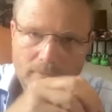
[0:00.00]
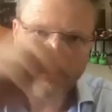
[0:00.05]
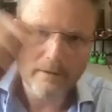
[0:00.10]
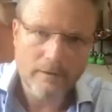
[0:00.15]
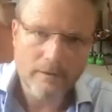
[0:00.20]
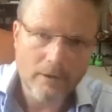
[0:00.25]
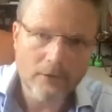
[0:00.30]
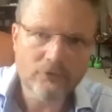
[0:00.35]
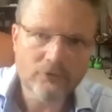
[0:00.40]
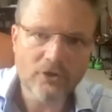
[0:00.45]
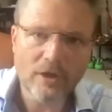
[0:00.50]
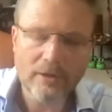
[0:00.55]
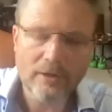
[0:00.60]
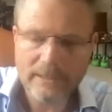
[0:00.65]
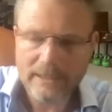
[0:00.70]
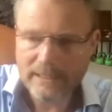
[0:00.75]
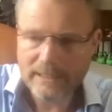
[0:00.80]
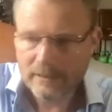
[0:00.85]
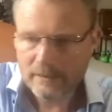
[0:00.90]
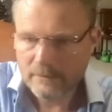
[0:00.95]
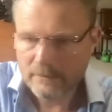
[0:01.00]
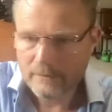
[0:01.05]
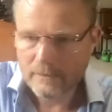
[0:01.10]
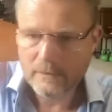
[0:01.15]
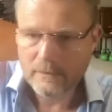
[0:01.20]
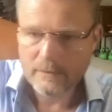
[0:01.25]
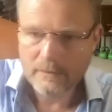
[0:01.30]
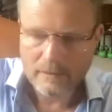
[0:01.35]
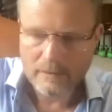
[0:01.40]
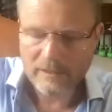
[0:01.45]
a journey
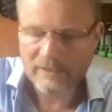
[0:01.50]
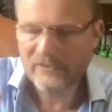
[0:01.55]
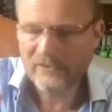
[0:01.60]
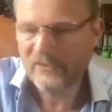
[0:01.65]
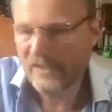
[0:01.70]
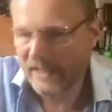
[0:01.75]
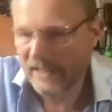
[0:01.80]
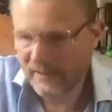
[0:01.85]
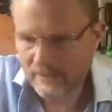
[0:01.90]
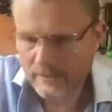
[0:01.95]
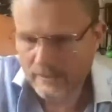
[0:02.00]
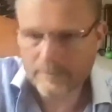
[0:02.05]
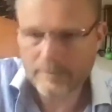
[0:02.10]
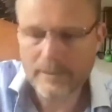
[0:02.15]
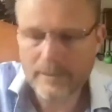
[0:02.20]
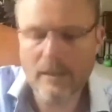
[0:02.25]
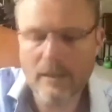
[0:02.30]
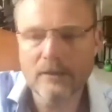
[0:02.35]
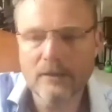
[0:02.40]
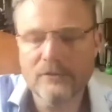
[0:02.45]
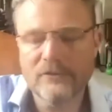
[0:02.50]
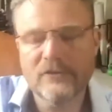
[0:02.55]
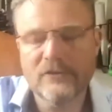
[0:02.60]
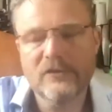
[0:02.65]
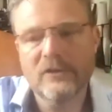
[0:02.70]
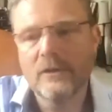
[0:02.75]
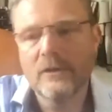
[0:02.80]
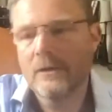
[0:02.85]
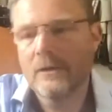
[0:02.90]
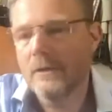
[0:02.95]
a seed and a plant
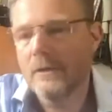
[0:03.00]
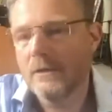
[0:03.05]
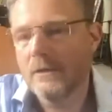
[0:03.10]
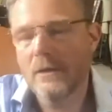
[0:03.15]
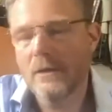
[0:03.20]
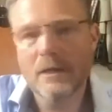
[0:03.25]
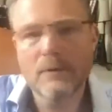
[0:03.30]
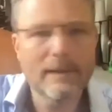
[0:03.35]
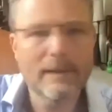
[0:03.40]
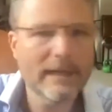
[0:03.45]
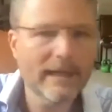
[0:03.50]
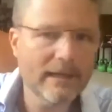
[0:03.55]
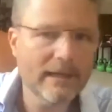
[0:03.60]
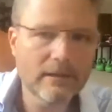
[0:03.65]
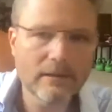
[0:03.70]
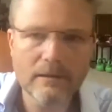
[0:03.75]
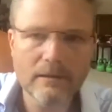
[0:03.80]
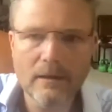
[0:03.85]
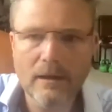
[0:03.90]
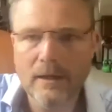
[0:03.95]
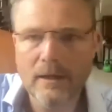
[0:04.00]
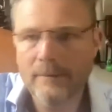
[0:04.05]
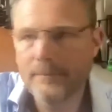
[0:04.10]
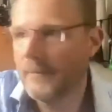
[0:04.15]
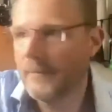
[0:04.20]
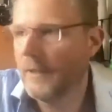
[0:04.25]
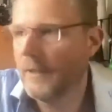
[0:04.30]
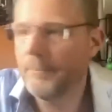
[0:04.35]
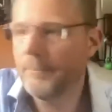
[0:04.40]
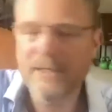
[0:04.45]
you know and then
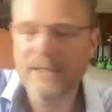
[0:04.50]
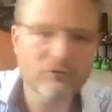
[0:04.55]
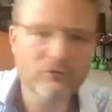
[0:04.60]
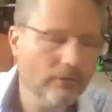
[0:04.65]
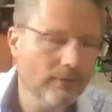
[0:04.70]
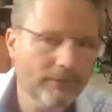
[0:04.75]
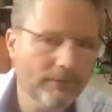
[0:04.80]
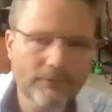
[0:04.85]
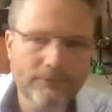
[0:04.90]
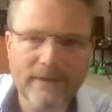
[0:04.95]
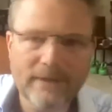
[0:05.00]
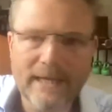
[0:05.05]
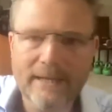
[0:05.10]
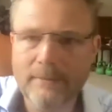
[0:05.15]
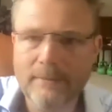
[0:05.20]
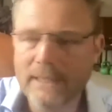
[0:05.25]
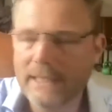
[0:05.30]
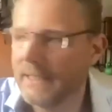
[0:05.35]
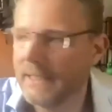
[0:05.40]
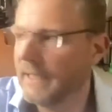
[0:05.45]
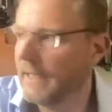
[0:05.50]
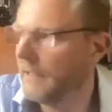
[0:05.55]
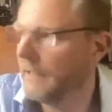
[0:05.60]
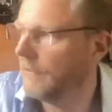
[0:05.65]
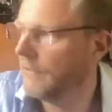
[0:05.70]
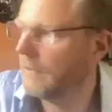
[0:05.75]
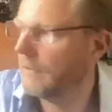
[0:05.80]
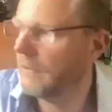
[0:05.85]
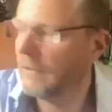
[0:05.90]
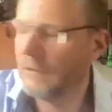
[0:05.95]
um, a picture of a family and then
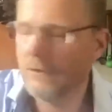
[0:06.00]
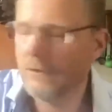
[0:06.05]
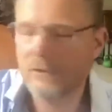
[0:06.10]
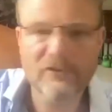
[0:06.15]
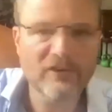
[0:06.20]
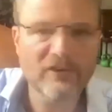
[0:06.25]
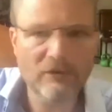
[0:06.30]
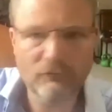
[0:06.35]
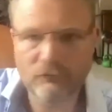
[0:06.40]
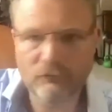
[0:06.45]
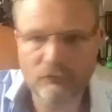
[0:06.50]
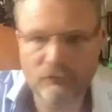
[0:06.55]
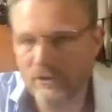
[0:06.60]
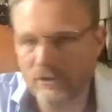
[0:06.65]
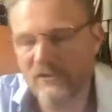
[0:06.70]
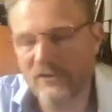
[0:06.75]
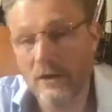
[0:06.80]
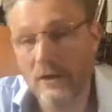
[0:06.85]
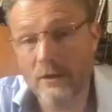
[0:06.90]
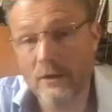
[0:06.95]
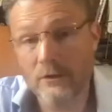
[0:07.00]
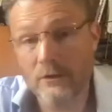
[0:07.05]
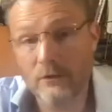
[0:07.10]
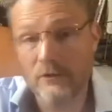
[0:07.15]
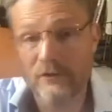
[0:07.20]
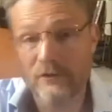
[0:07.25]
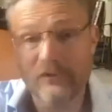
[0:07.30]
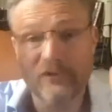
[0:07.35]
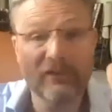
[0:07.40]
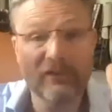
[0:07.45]
concentric circles and
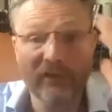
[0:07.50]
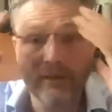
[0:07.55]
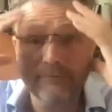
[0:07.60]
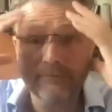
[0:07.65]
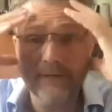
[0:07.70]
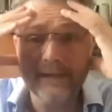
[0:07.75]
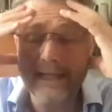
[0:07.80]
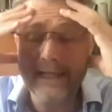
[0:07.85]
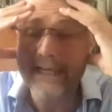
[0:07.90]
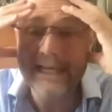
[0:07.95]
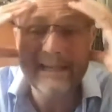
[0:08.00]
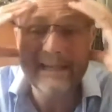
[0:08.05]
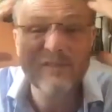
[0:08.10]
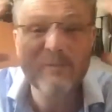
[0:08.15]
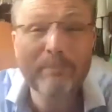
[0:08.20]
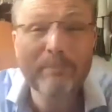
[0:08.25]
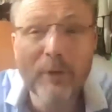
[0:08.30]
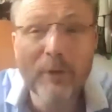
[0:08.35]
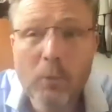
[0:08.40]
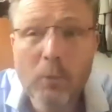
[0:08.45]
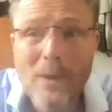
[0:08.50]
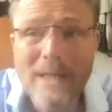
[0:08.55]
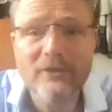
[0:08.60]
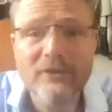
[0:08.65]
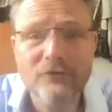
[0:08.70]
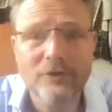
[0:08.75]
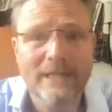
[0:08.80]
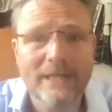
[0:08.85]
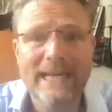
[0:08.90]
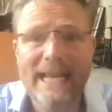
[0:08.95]
stuff like that it's bewildering
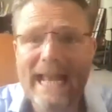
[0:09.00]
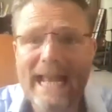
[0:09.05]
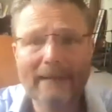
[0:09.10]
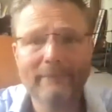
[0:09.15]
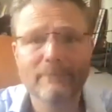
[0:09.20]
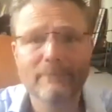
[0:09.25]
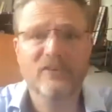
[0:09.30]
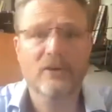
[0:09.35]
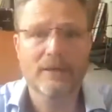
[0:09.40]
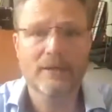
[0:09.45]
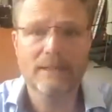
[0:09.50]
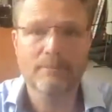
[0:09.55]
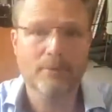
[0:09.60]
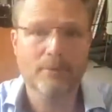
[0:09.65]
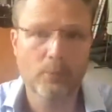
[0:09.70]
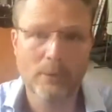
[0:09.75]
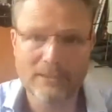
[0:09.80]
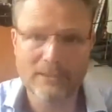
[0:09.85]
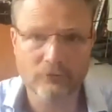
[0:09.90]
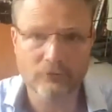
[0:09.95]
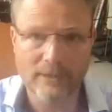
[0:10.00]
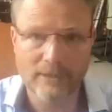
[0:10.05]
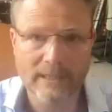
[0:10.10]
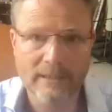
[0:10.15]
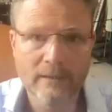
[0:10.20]
absolutely bewildering